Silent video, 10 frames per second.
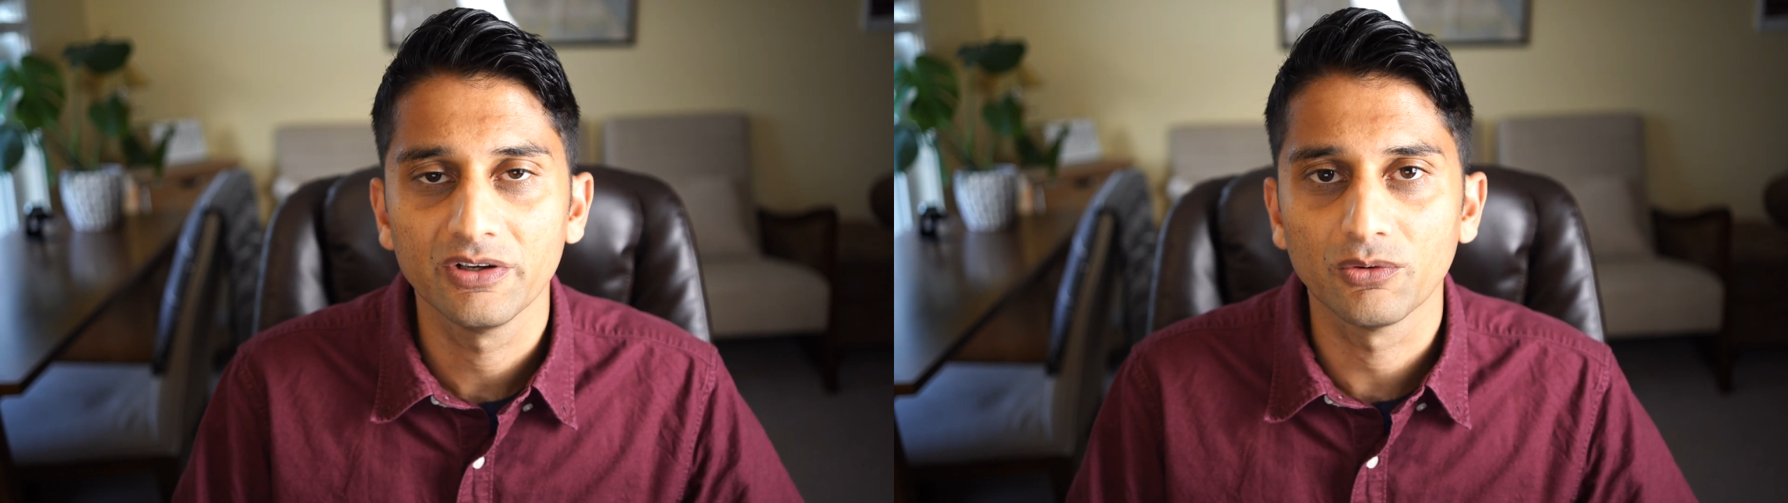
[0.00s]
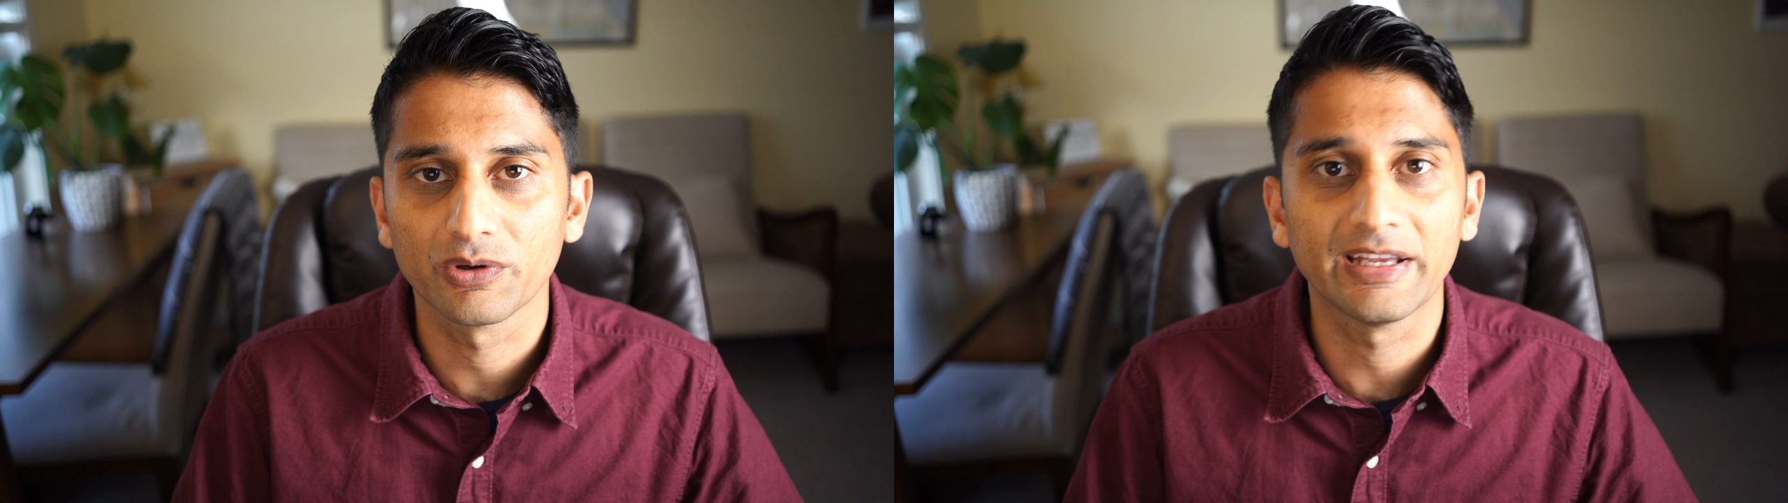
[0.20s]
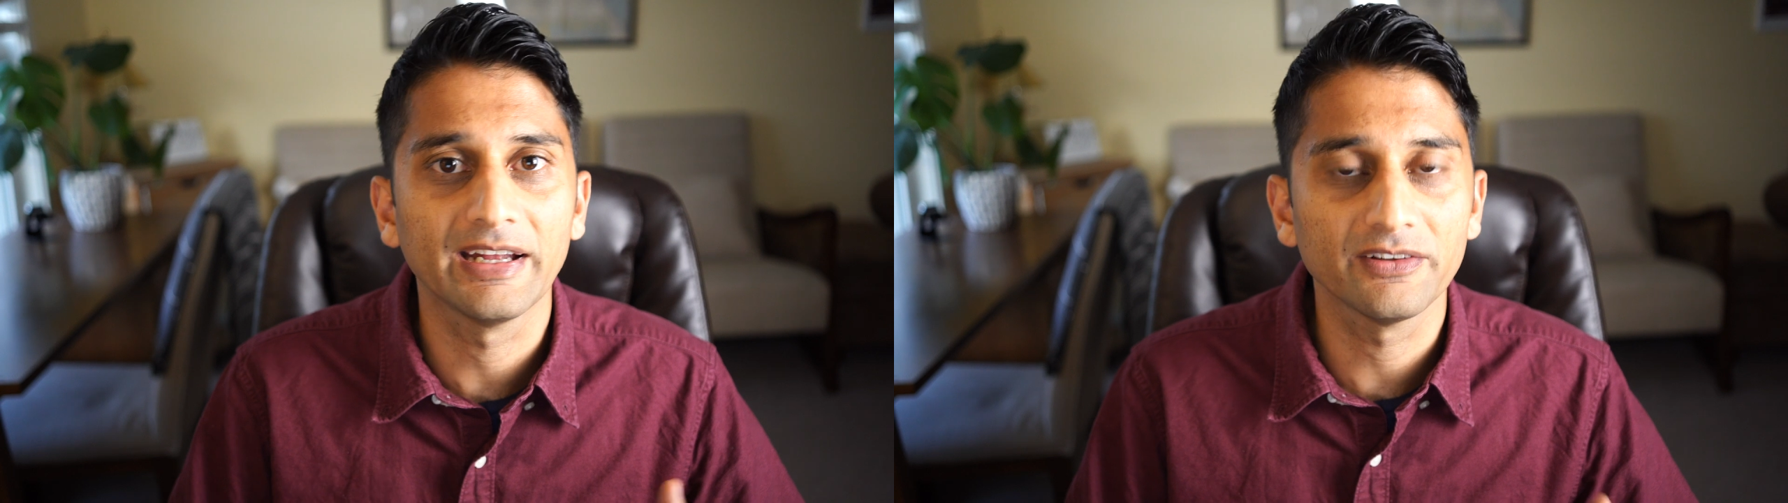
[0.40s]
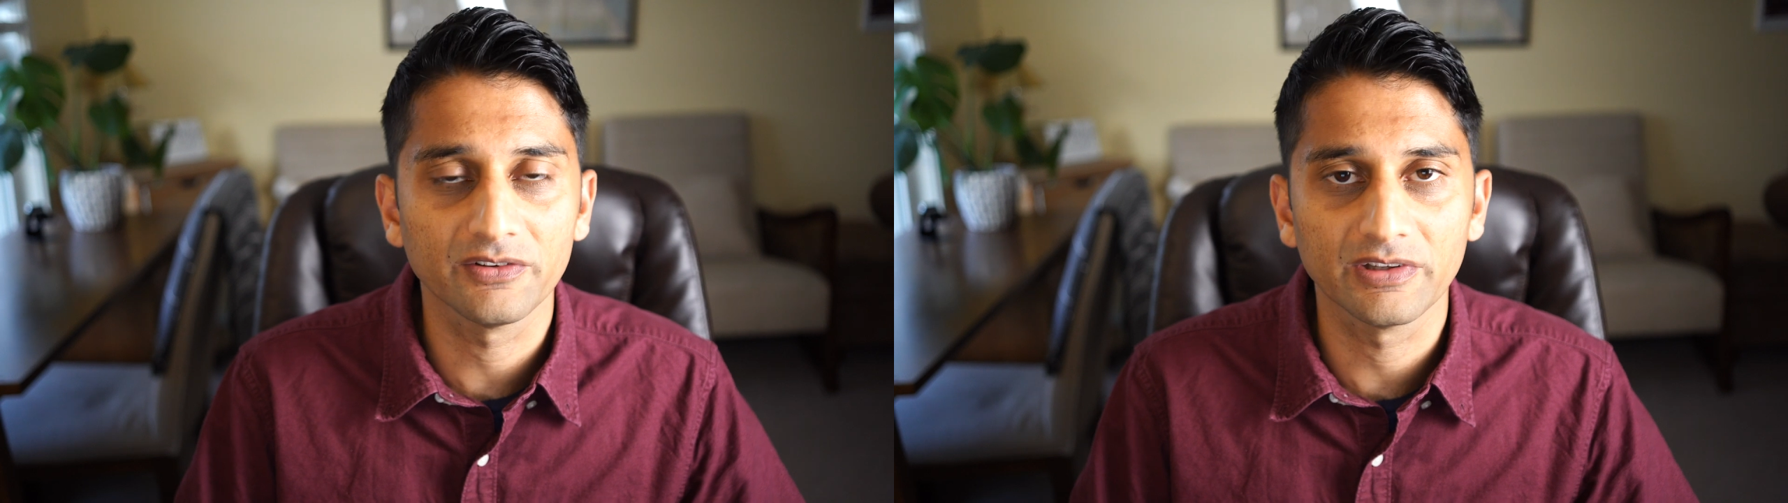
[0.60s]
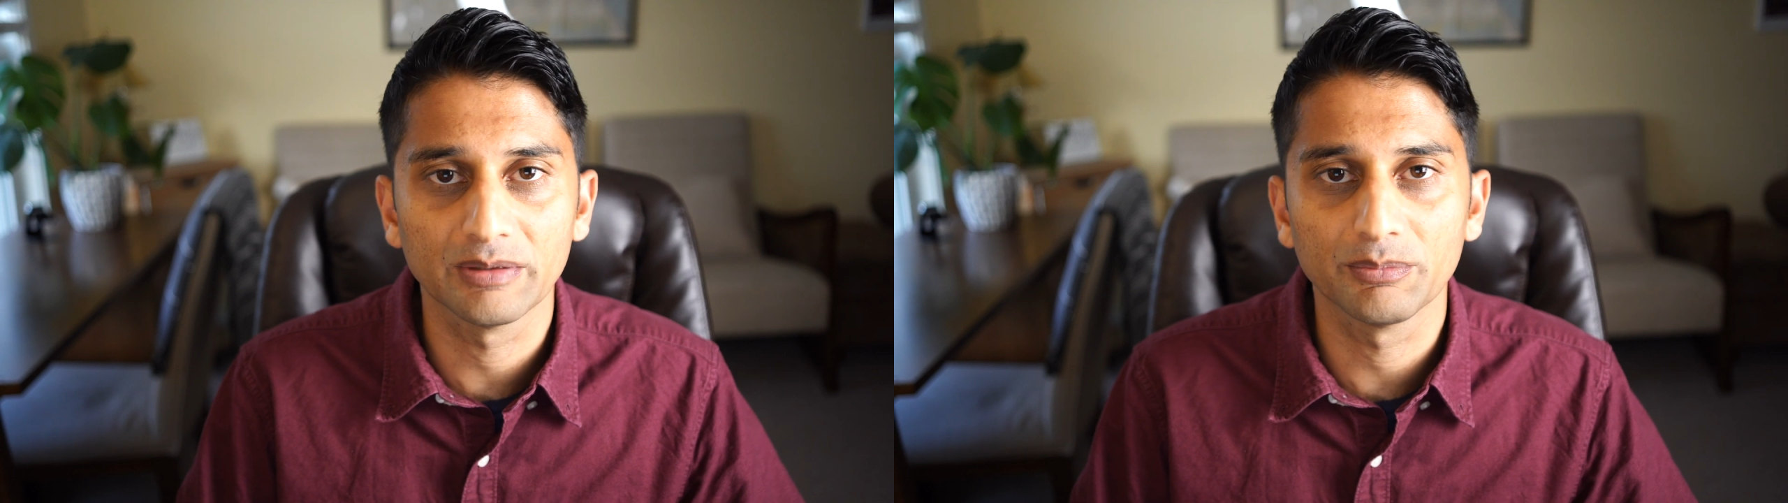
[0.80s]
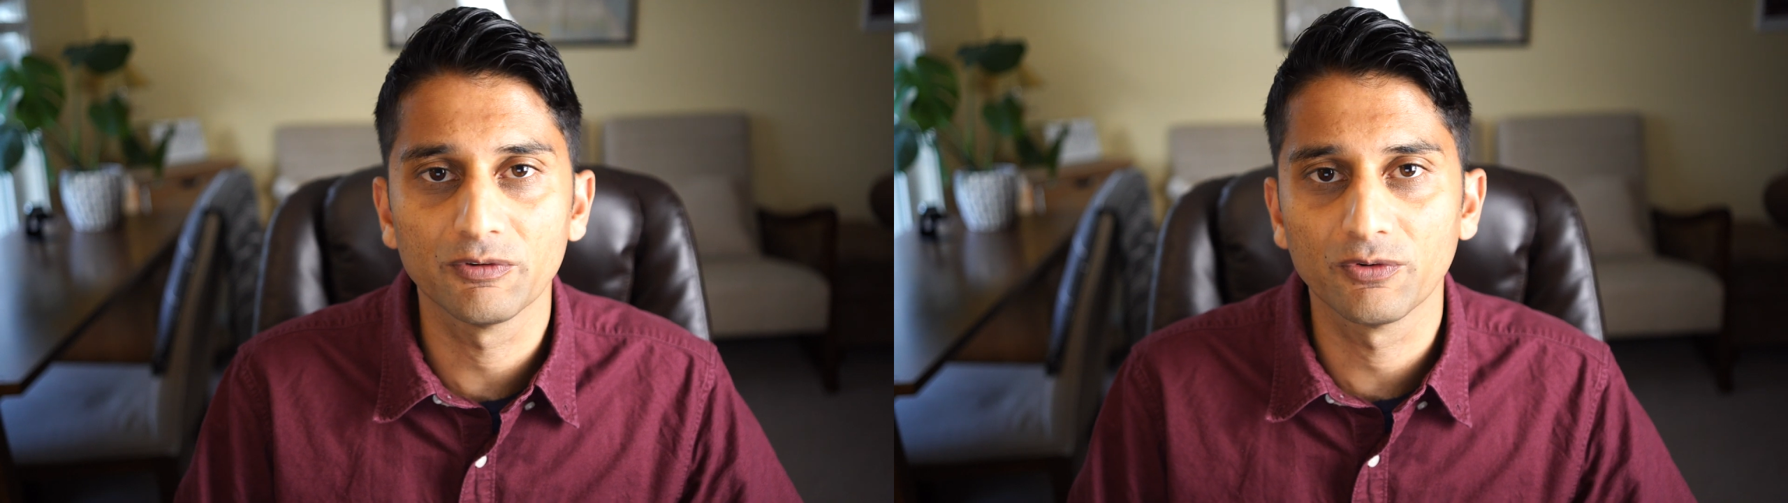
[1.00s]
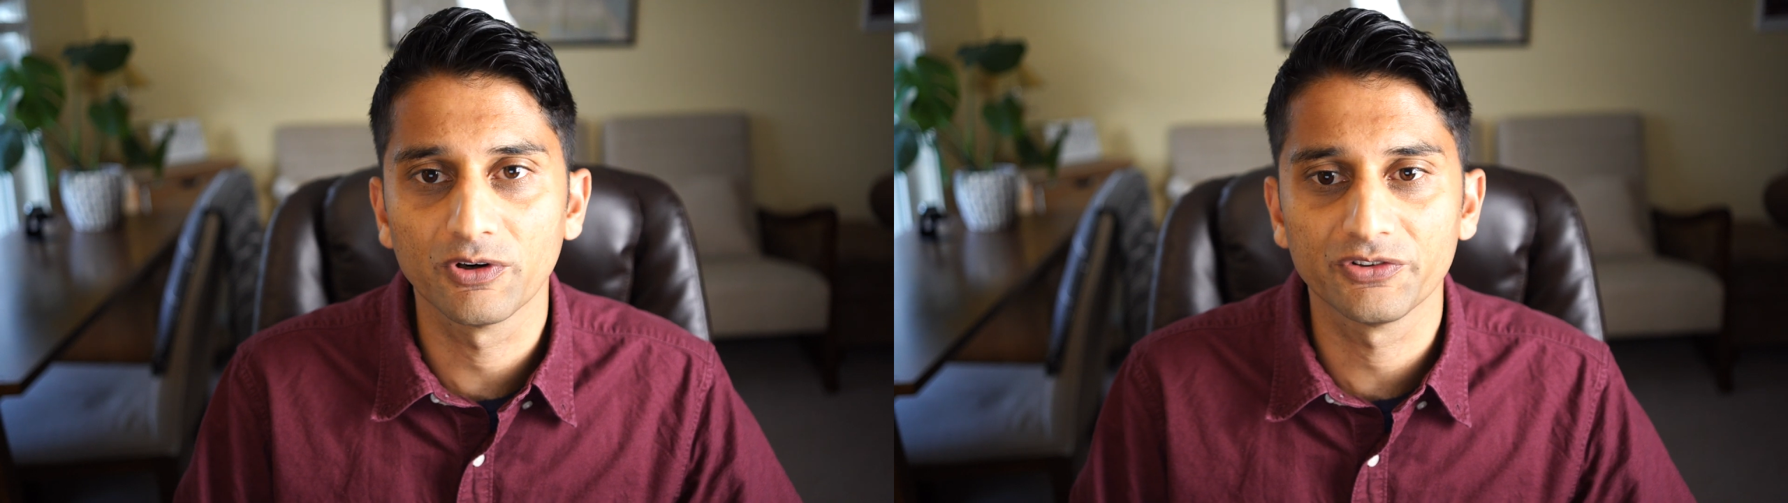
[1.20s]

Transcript: or canceling it before